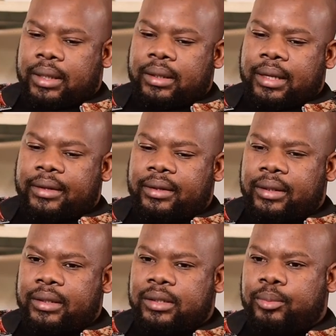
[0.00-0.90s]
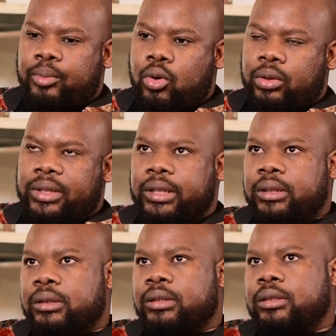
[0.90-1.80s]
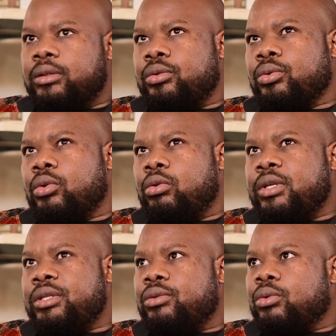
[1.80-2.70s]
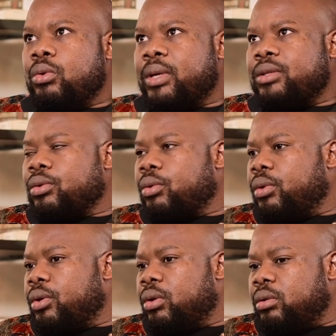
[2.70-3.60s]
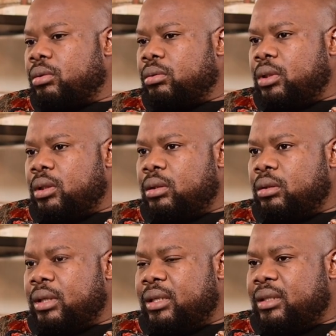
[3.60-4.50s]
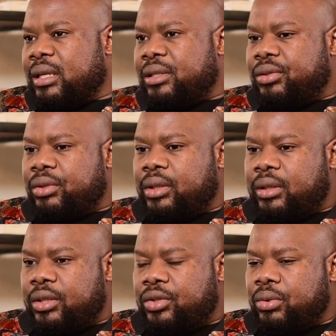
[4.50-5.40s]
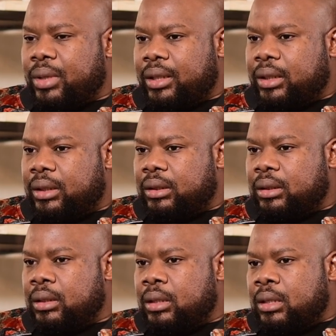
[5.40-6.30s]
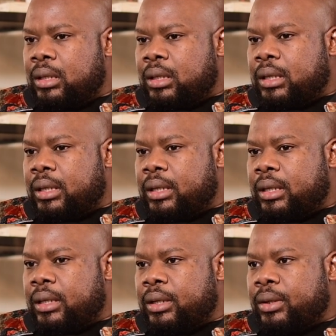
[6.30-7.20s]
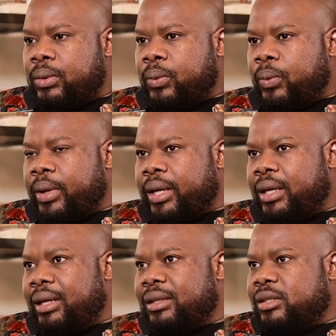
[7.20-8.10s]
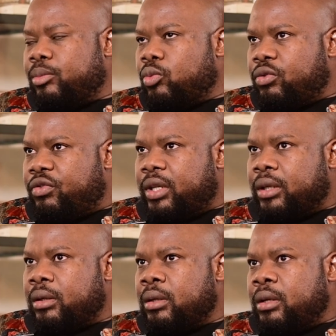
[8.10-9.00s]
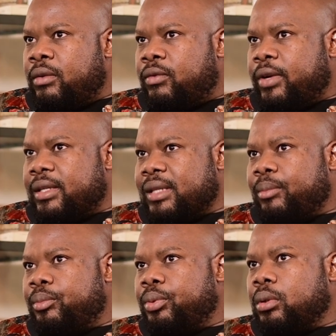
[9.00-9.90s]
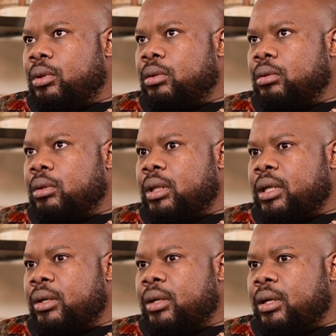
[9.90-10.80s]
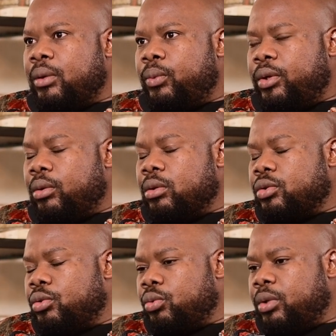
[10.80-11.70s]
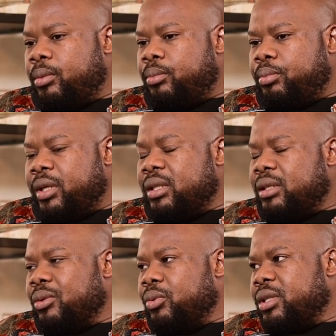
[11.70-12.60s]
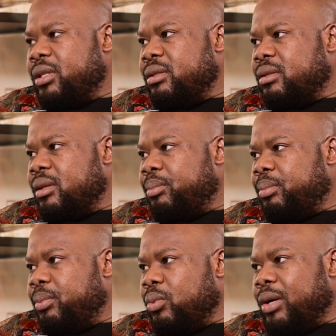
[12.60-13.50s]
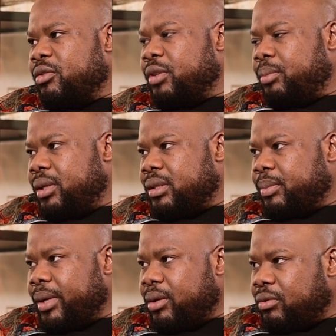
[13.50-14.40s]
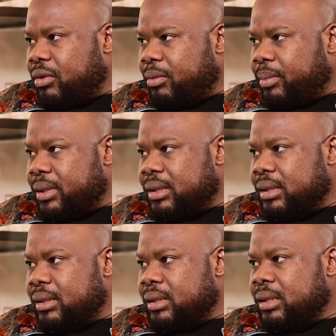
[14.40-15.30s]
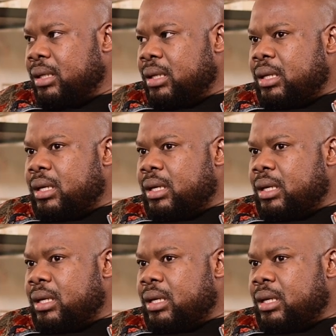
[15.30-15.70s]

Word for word: I, I think it's important to always know what's going on in the industry that you are in uh, where it's moving. For example, uh, we also do printing, which is the one of the biggest part of our business. Sure.